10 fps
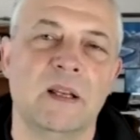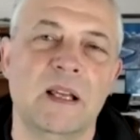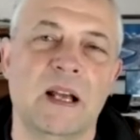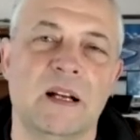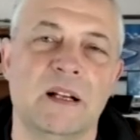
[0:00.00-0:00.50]

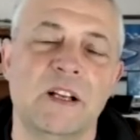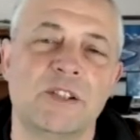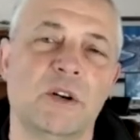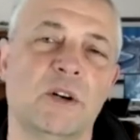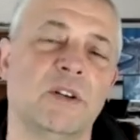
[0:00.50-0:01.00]
Yeah.
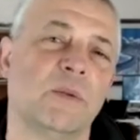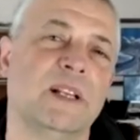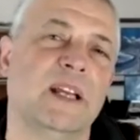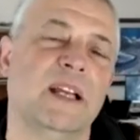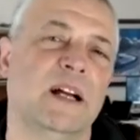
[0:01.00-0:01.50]
So
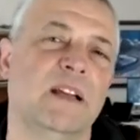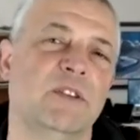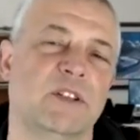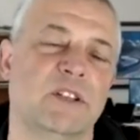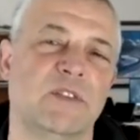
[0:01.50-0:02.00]
really, even
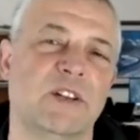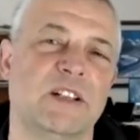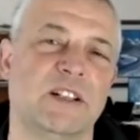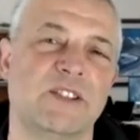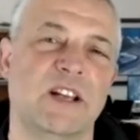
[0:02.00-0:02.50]
though the
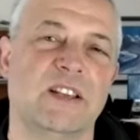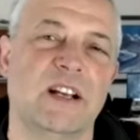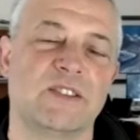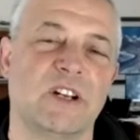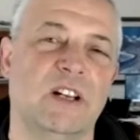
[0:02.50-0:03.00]
vehicle has
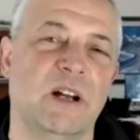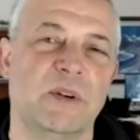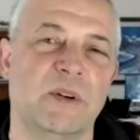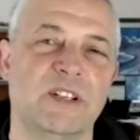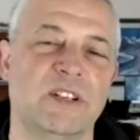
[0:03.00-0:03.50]
10,000
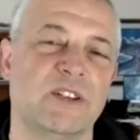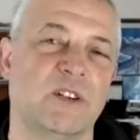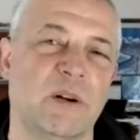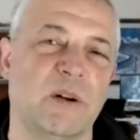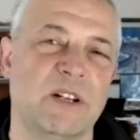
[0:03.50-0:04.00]
kilometers, the
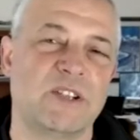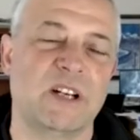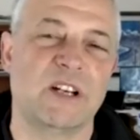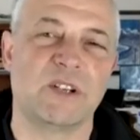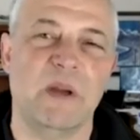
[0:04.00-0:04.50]
internal combustion
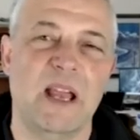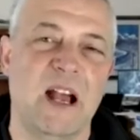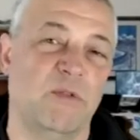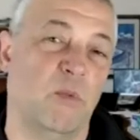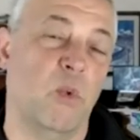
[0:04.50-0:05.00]
engine may
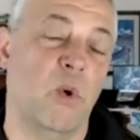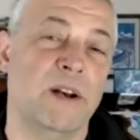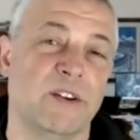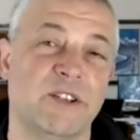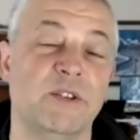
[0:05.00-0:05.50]
have
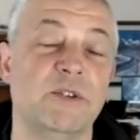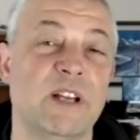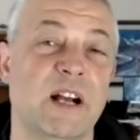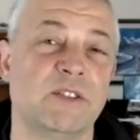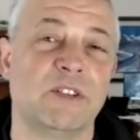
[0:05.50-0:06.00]
1,000 or
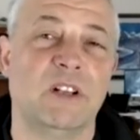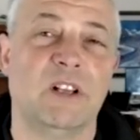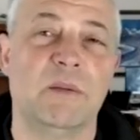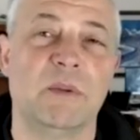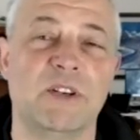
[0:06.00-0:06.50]
2,000
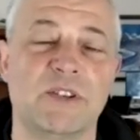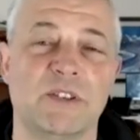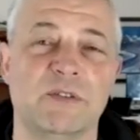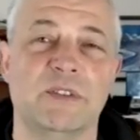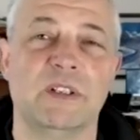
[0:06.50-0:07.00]
kilometers
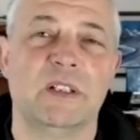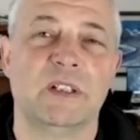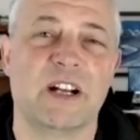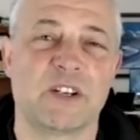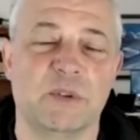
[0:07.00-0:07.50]
of
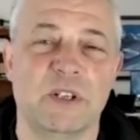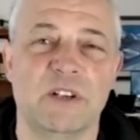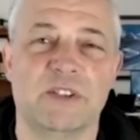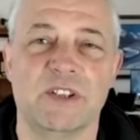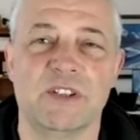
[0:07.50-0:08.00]
actual
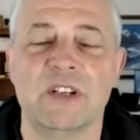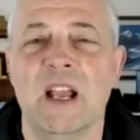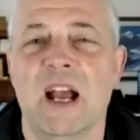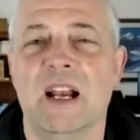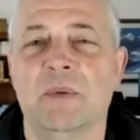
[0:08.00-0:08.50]
usage.
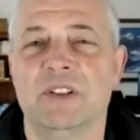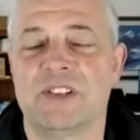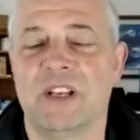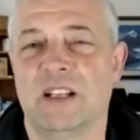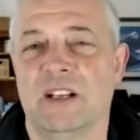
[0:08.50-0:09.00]
And I will
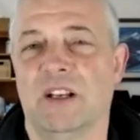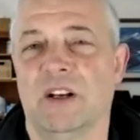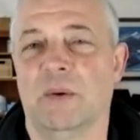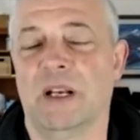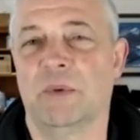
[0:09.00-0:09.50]
say that,
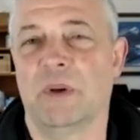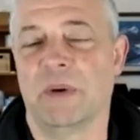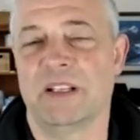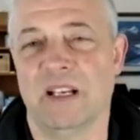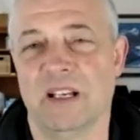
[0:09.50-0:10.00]
when one of my
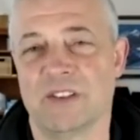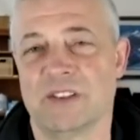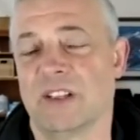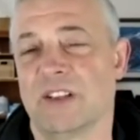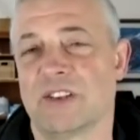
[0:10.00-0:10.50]
technicians
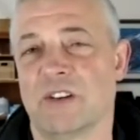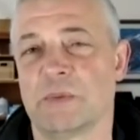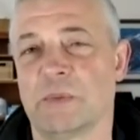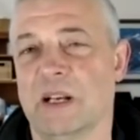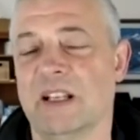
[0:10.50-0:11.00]
did the
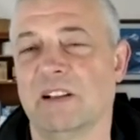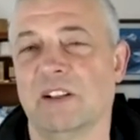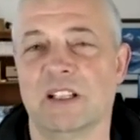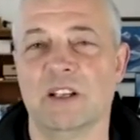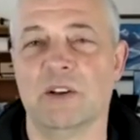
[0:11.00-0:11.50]
service, but I did
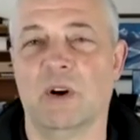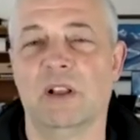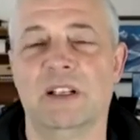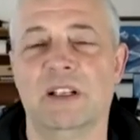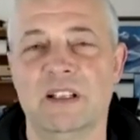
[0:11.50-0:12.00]
look at the
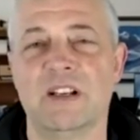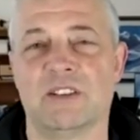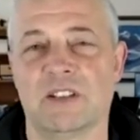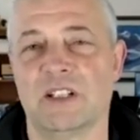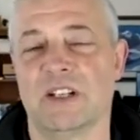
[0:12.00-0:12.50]
oil and it does
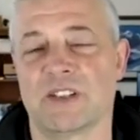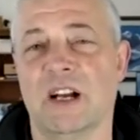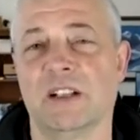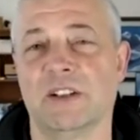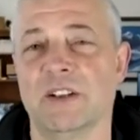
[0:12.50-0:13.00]
look
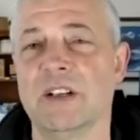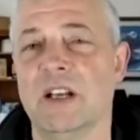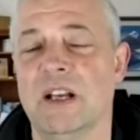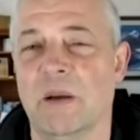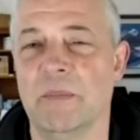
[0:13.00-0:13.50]
discolored.
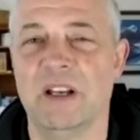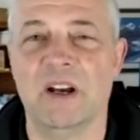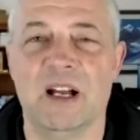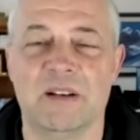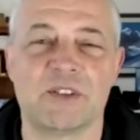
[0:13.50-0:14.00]
I mean,
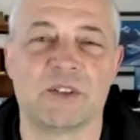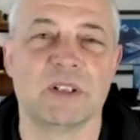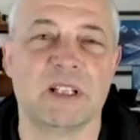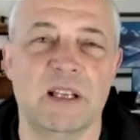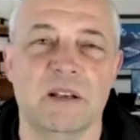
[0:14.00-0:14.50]
not
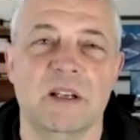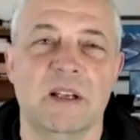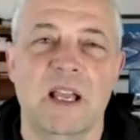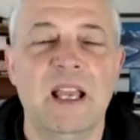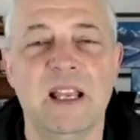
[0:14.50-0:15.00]
certainly
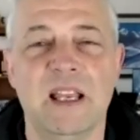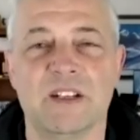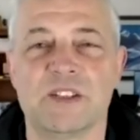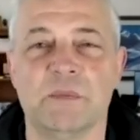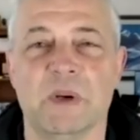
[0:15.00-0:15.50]

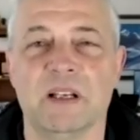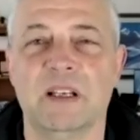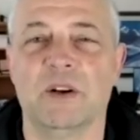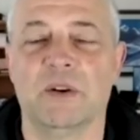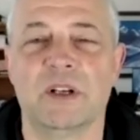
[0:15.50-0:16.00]
hideous, but,
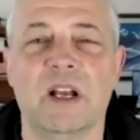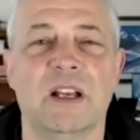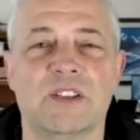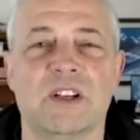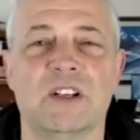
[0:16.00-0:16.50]

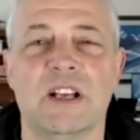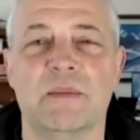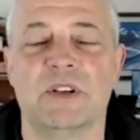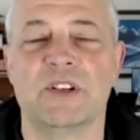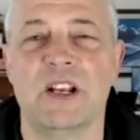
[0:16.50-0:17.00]
it's a good time
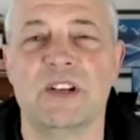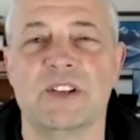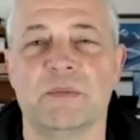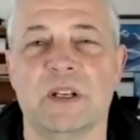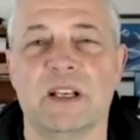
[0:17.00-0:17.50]
to change
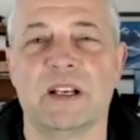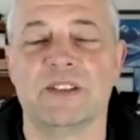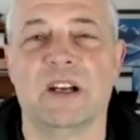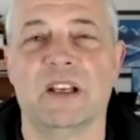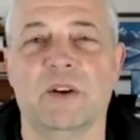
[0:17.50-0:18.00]
it because,